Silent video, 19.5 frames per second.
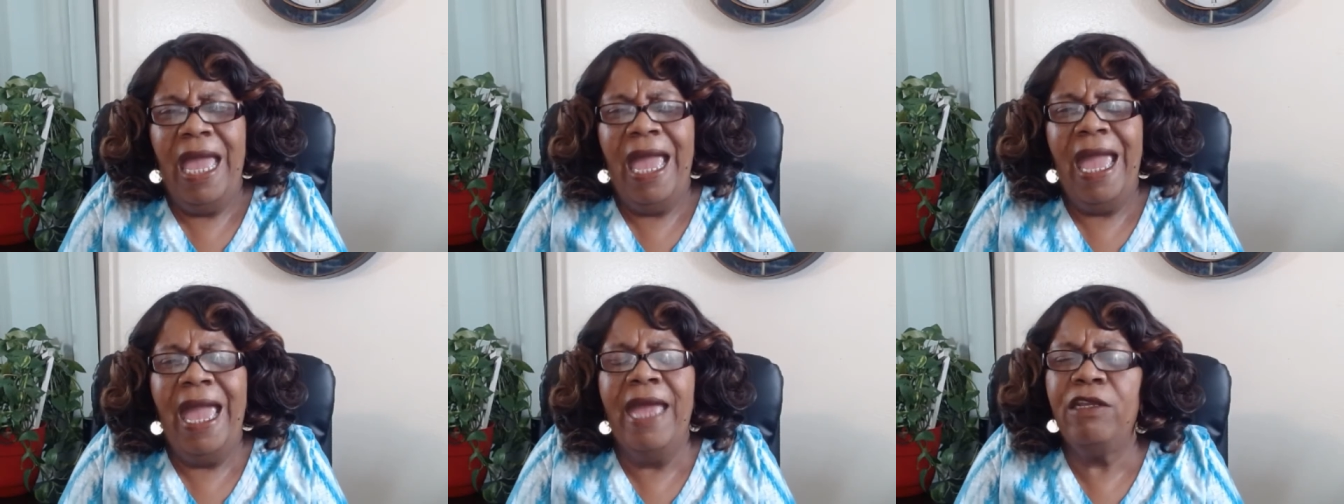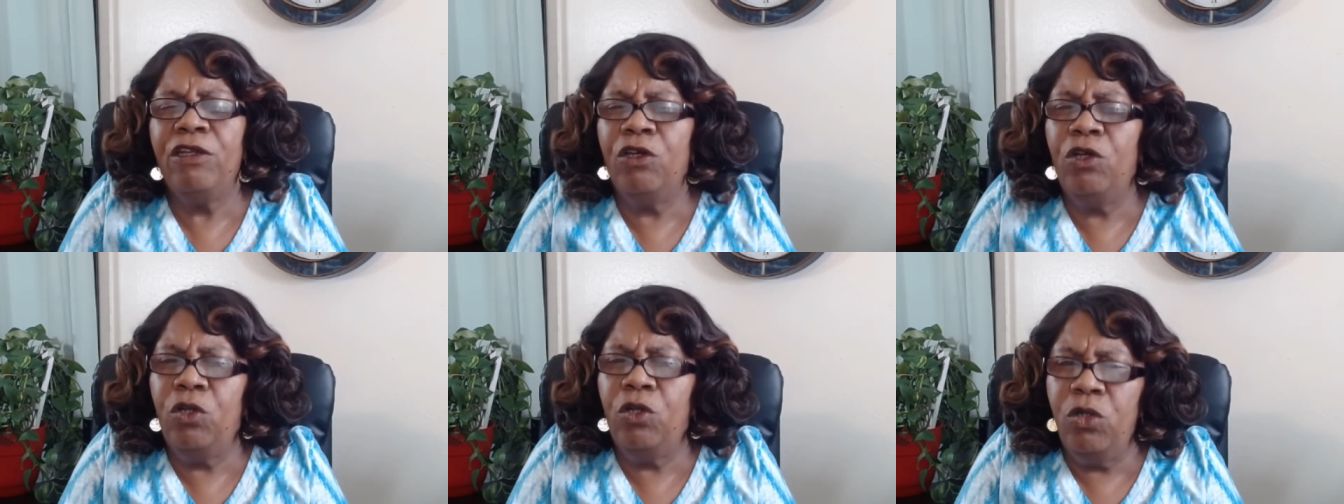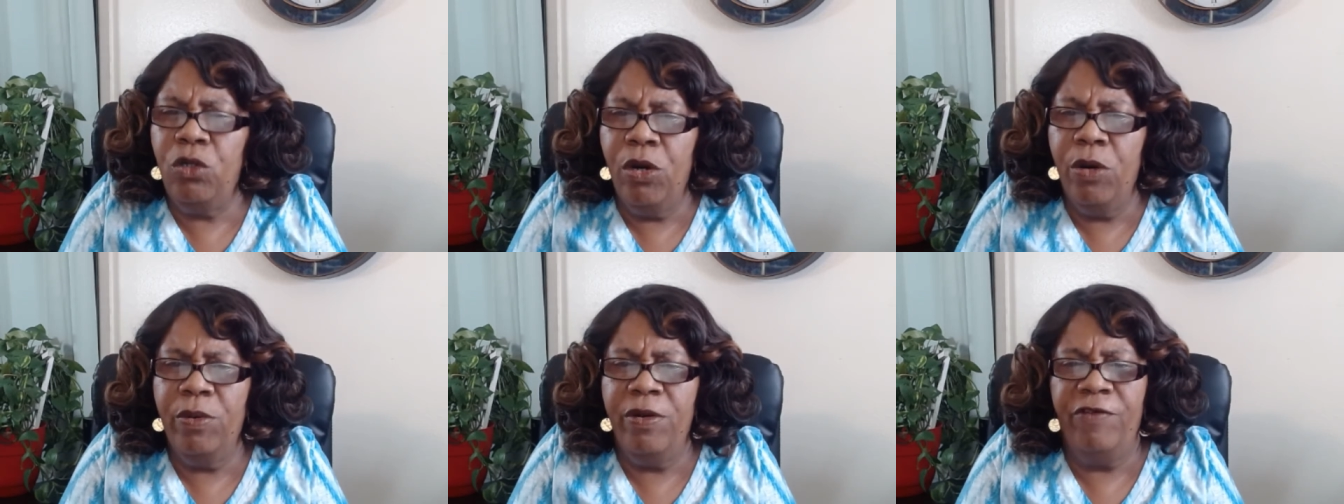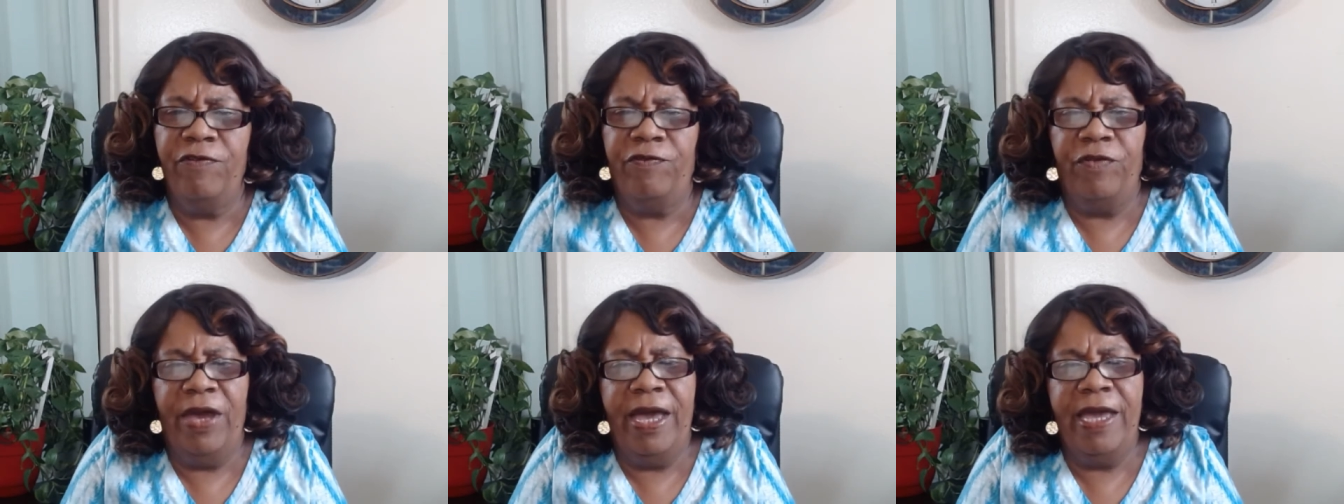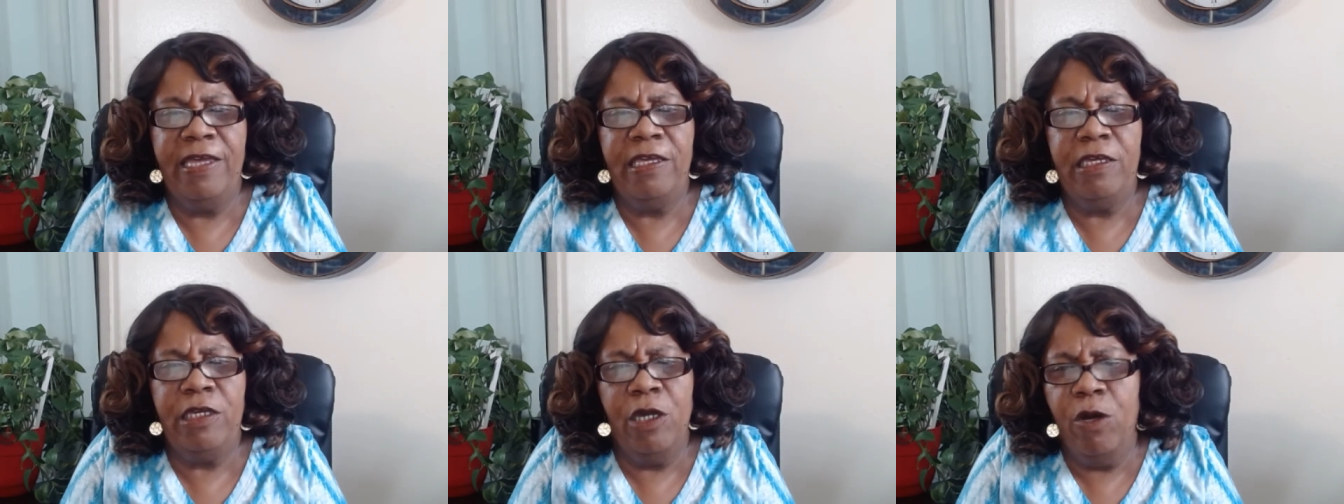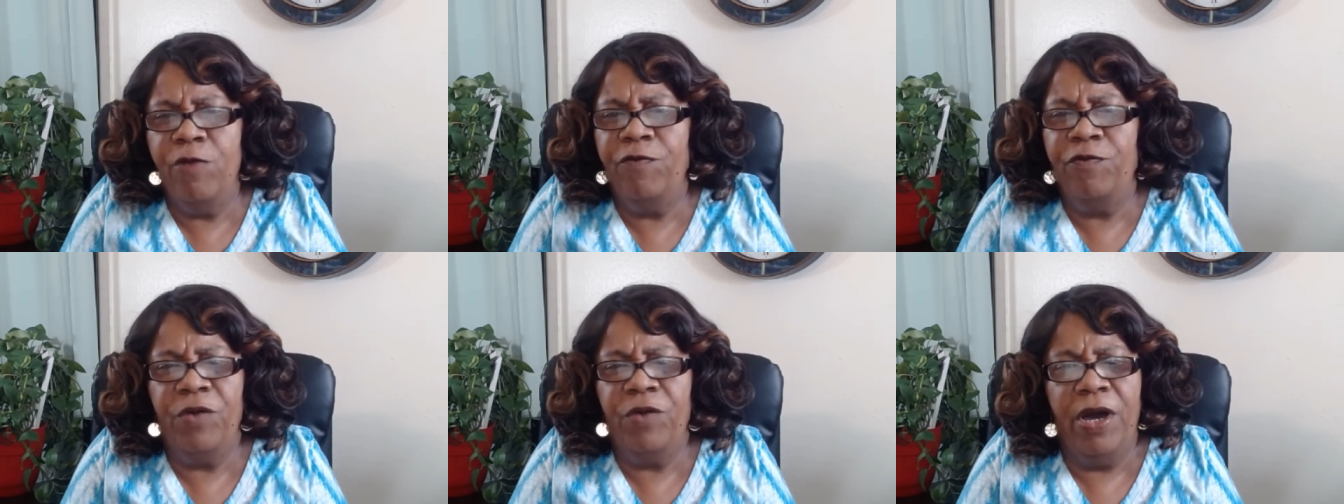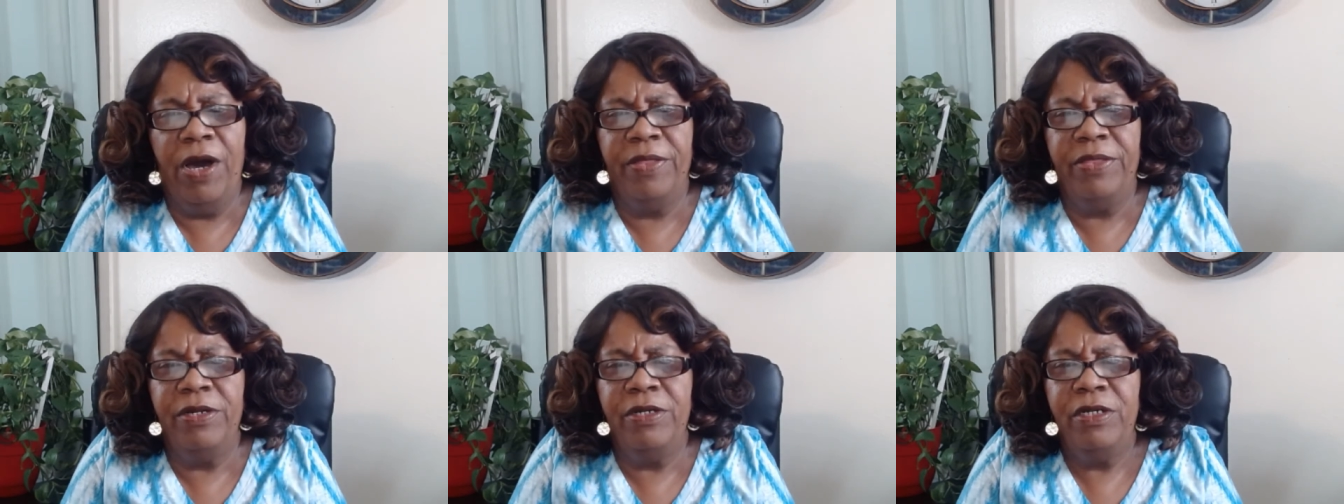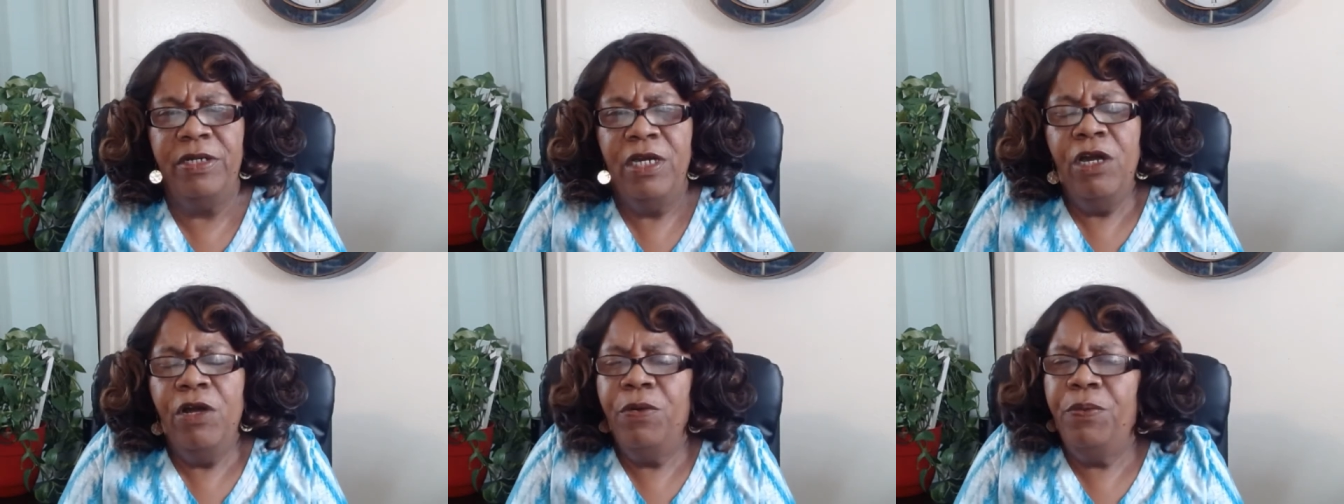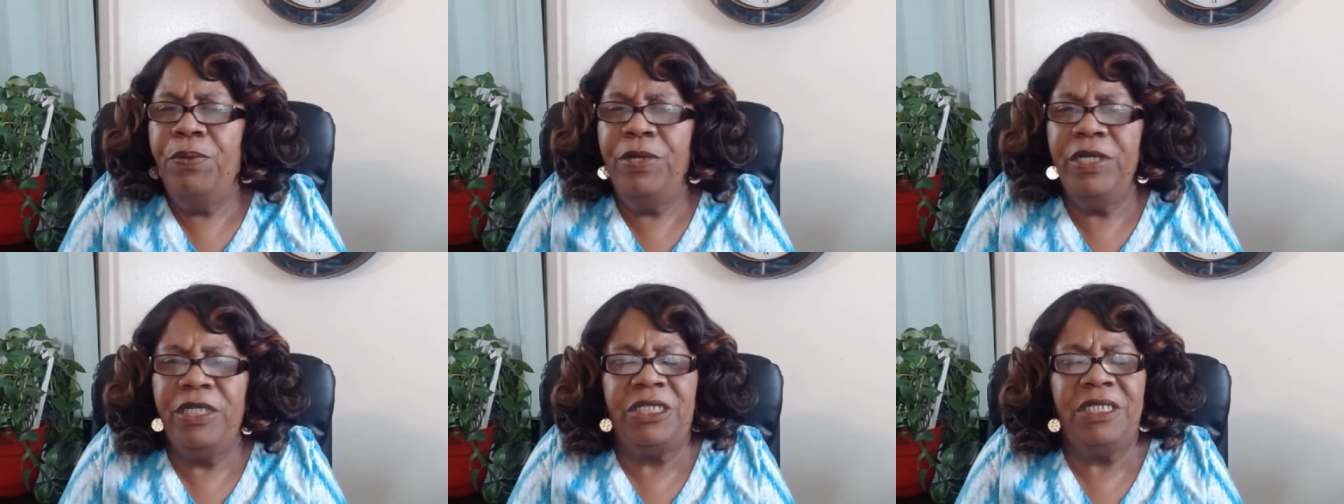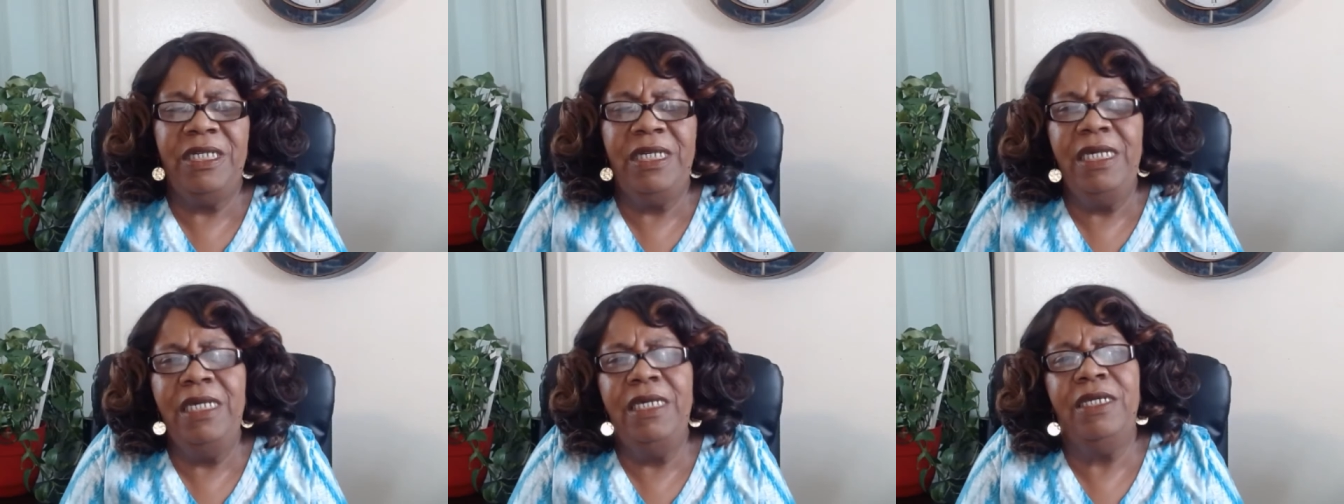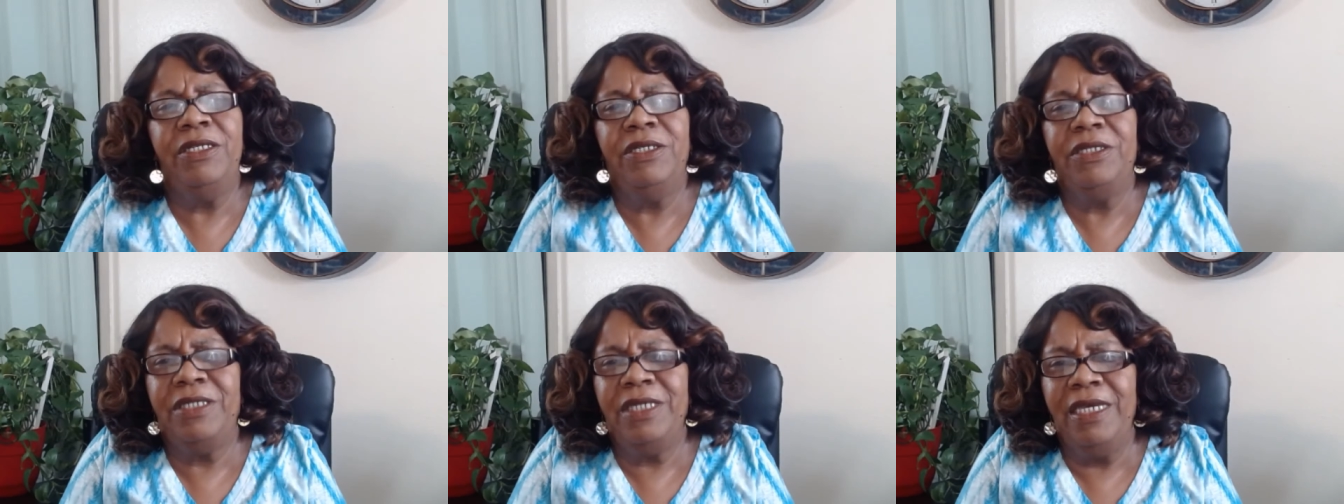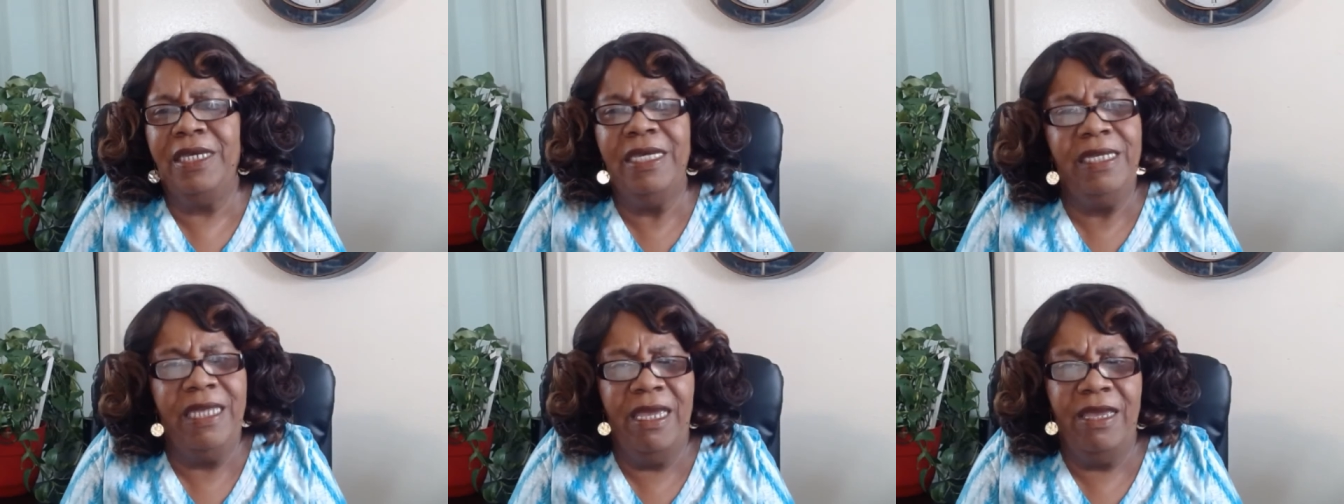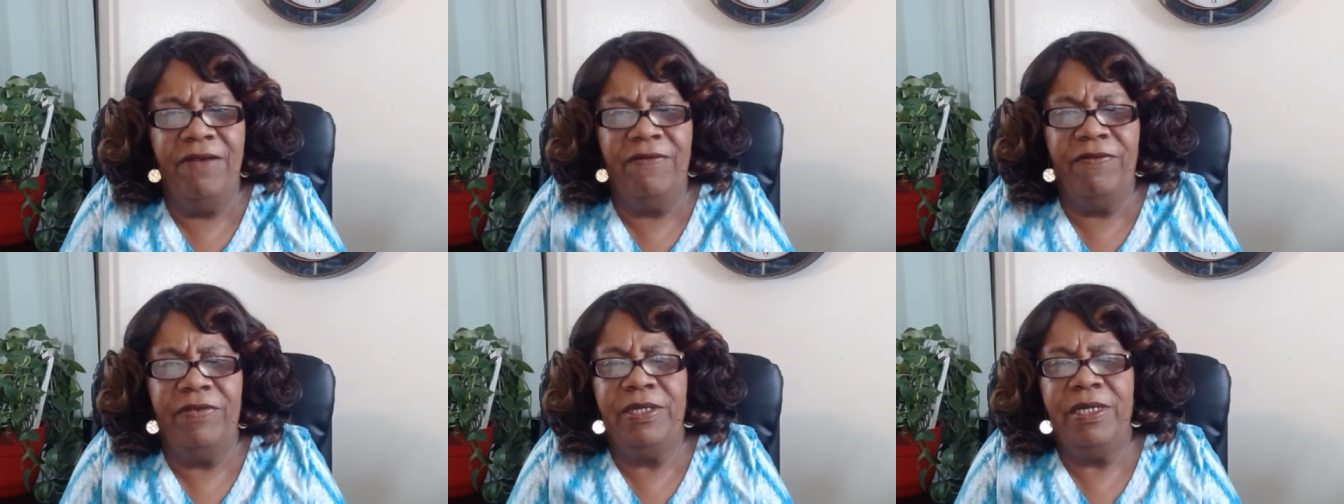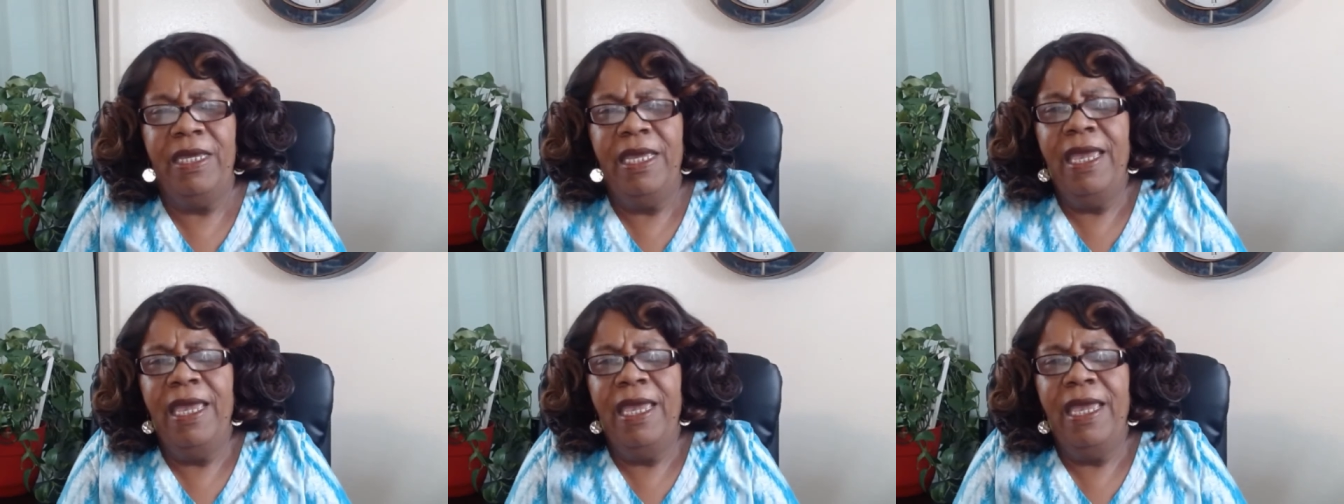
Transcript: and glorify your Father which is in heaven.